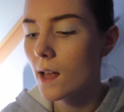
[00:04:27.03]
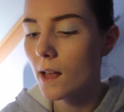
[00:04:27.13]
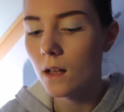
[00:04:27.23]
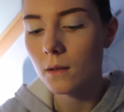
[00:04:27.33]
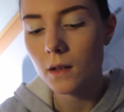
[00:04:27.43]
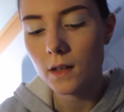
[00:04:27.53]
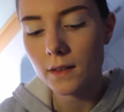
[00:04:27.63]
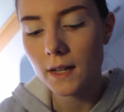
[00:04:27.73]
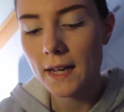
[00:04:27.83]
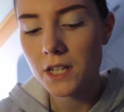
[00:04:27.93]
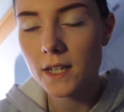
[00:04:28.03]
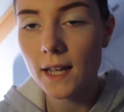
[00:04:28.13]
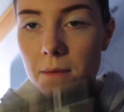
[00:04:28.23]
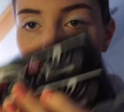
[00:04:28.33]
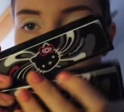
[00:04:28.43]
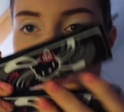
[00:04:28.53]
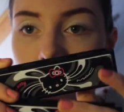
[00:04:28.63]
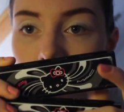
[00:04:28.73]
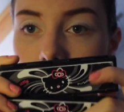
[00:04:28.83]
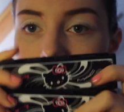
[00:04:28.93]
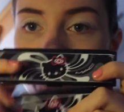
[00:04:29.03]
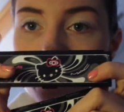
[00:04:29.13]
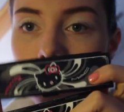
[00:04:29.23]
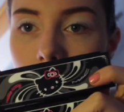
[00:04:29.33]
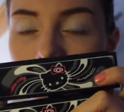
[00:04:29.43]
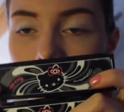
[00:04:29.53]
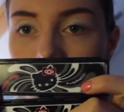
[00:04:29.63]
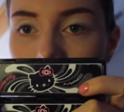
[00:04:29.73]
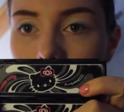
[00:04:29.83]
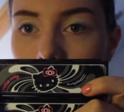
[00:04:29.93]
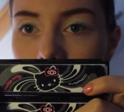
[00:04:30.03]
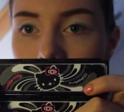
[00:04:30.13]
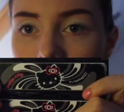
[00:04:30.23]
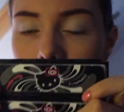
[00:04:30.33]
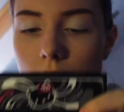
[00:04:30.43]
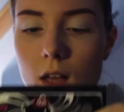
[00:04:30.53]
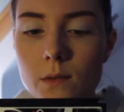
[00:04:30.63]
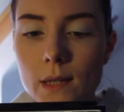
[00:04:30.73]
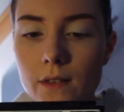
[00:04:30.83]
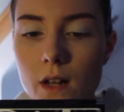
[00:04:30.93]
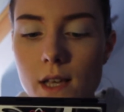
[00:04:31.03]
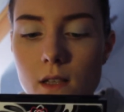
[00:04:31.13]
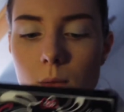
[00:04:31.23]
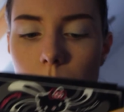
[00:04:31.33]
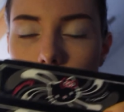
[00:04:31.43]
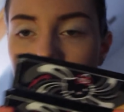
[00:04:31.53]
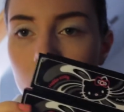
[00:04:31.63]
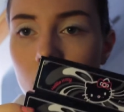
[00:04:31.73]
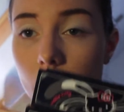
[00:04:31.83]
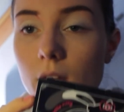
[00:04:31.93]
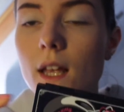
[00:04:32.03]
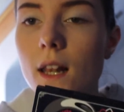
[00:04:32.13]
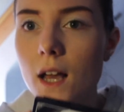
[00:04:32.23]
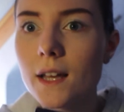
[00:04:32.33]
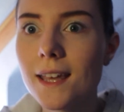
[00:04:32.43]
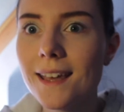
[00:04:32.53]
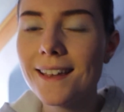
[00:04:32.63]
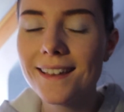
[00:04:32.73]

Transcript: Uh, the collection came out with two quads. So we have the Lucky Tom quad, Lucky, Lucky,